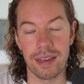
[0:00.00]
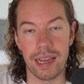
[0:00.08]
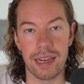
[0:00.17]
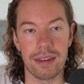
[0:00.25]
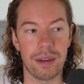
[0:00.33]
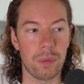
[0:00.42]

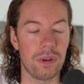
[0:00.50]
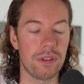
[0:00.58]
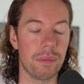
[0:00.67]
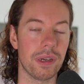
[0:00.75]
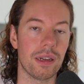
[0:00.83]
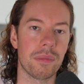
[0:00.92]
And I want
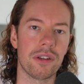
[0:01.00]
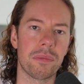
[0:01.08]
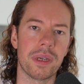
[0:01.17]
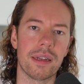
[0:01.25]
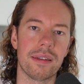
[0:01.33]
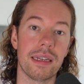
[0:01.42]
to make a much
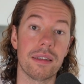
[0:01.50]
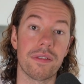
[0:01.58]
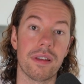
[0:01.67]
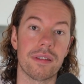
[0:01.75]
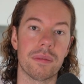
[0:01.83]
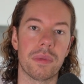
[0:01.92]
bigger deal of
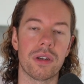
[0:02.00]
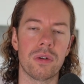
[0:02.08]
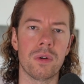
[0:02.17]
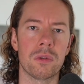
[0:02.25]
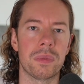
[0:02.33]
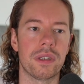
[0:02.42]
this in my
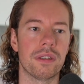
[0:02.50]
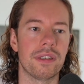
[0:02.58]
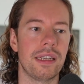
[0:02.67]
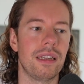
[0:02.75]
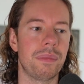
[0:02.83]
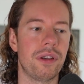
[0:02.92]
course because
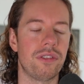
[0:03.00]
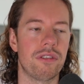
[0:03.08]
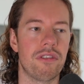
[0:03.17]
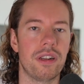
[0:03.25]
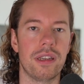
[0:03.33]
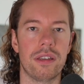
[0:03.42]

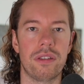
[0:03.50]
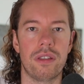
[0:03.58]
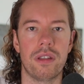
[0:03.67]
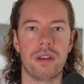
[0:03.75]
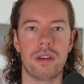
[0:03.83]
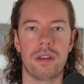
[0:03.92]
inhibition really is
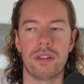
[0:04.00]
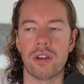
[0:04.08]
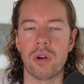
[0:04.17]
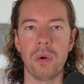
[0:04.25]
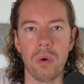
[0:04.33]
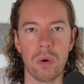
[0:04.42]
the
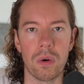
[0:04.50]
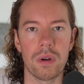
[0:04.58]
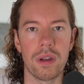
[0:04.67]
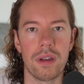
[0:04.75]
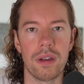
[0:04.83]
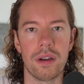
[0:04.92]
core
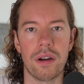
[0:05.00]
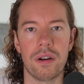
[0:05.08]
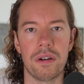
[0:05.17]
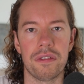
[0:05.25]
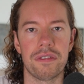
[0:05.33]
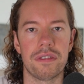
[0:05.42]

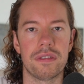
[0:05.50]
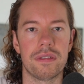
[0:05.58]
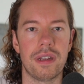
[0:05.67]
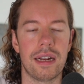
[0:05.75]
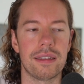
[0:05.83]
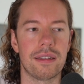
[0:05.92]
of
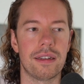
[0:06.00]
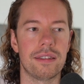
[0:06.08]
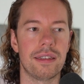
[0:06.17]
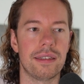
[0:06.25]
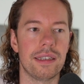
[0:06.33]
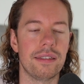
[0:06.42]
Alexander
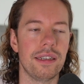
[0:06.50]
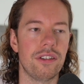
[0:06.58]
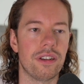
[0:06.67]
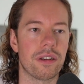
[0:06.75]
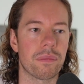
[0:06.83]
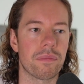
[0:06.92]
Technique
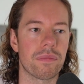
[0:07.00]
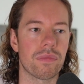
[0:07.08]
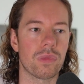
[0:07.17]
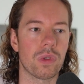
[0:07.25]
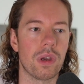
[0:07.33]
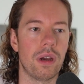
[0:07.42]
teaching,
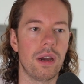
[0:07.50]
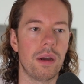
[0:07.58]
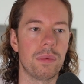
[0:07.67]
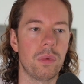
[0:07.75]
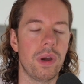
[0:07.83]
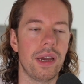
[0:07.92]

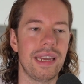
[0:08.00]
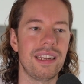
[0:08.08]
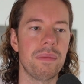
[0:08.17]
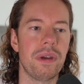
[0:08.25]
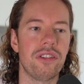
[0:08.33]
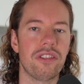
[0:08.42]
where
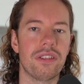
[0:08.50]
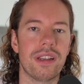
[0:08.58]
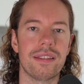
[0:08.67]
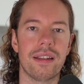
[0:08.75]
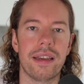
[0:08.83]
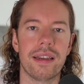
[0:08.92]
inhibition
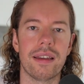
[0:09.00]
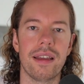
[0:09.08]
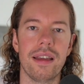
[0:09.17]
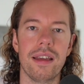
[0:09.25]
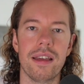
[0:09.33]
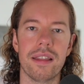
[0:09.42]
is like
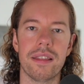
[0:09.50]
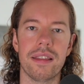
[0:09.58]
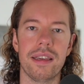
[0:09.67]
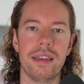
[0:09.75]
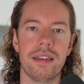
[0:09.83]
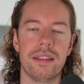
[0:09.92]

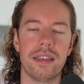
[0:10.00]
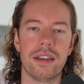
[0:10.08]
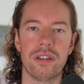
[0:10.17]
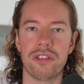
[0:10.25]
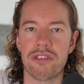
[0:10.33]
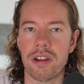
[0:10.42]
the
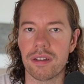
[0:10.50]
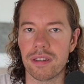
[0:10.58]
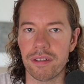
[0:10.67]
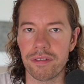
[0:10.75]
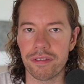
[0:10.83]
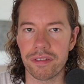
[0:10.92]

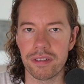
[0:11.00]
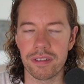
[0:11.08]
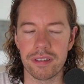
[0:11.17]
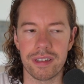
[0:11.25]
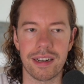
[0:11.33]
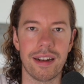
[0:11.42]
constructive
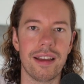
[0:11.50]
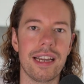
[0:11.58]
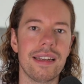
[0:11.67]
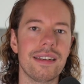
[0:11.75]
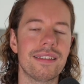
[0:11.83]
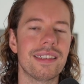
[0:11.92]

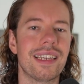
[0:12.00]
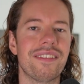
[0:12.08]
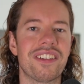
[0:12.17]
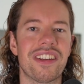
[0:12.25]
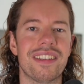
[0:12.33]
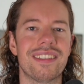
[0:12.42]
declining to give
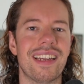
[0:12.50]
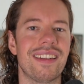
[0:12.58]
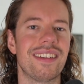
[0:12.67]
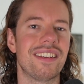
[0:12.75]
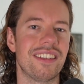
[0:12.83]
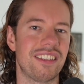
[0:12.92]
consent
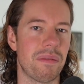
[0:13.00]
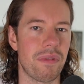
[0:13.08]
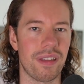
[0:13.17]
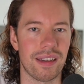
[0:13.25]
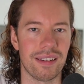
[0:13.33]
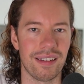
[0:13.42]
to
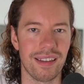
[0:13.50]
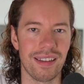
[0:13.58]
something.